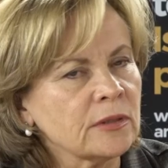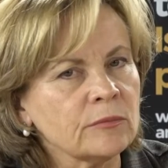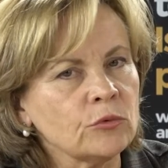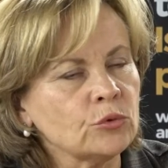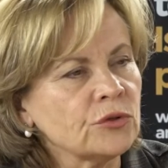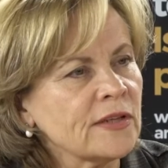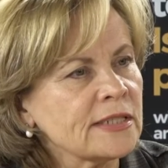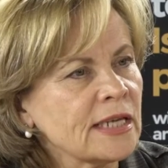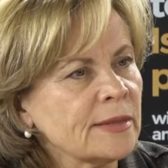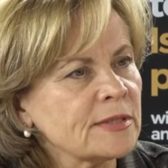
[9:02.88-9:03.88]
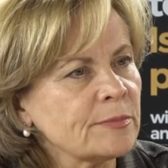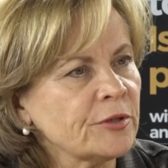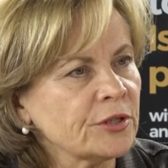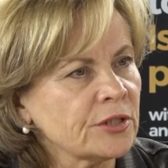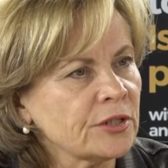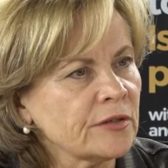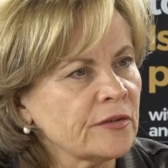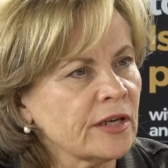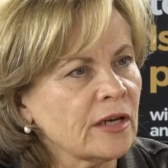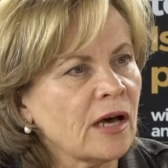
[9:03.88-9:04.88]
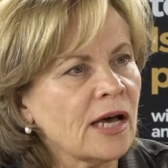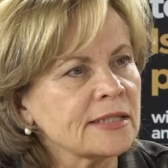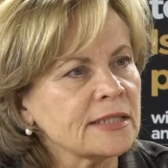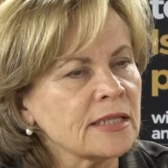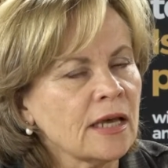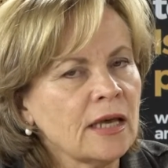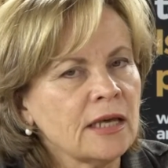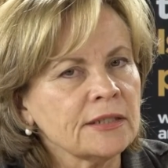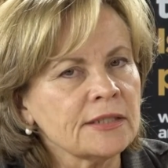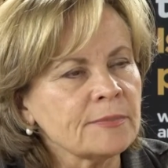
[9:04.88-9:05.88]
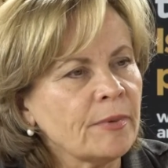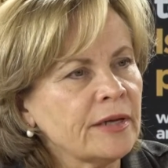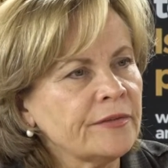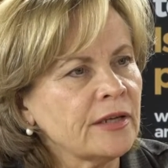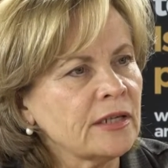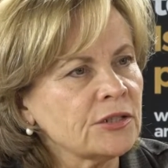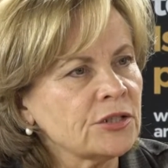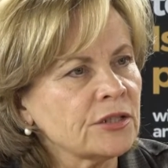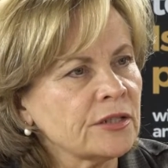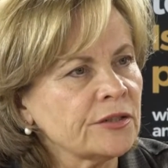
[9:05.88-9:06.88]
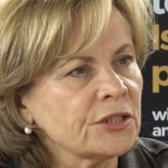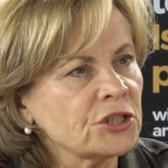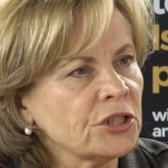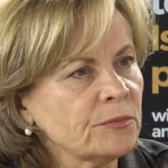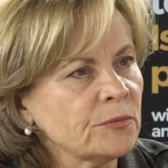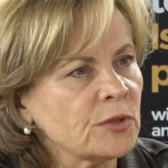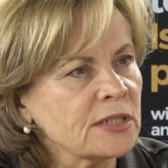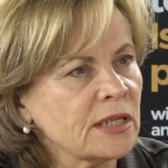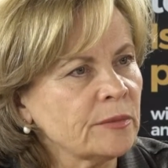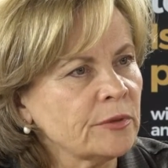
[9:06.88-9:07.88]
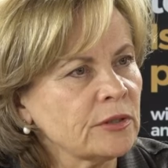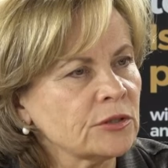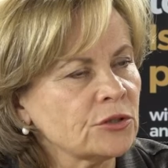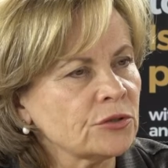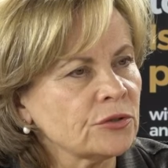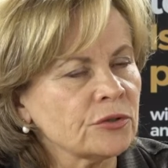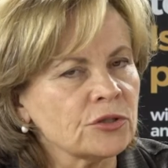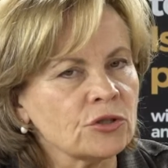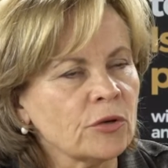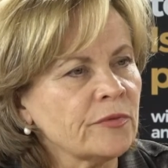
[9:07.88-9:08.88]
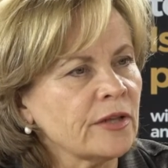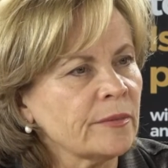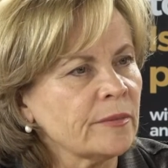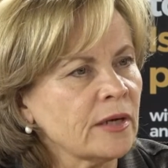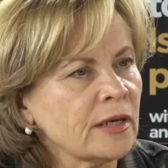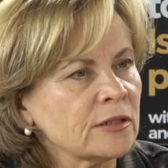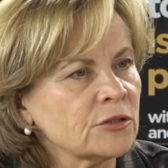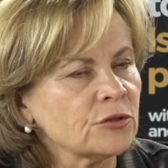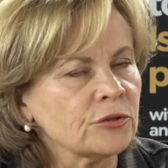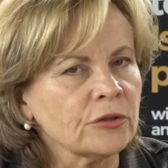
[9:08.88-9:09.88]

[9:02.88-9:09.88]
mood, the same spirit in their hearts, despite that regime was able to stop them and